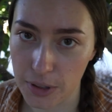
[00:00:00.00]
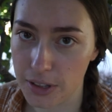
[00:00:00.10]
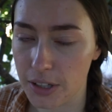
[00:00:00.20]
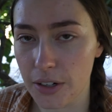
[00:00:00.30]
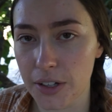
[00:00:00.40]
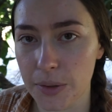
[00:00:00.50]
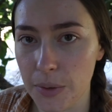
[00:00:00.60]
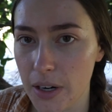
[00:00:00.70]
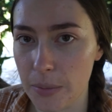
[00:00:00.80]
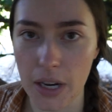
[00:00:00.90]
with the earth
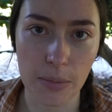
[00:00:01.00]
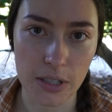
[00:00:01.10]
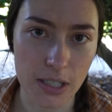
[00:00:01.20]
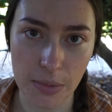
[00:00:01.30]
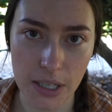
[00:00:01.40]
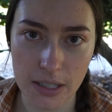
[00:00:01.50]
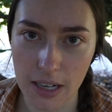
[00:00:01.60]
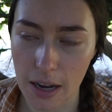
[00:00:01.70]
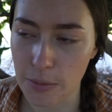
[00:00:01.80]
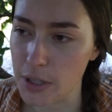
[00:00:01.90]
would be able to be
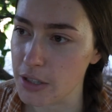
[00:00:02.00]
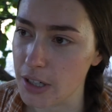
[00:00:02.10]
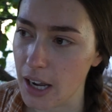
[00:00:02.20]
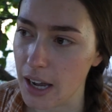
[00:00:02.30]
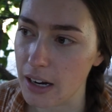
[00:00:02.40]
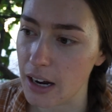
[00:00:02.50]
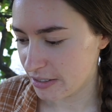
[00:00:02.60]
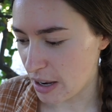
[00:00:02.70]
established again.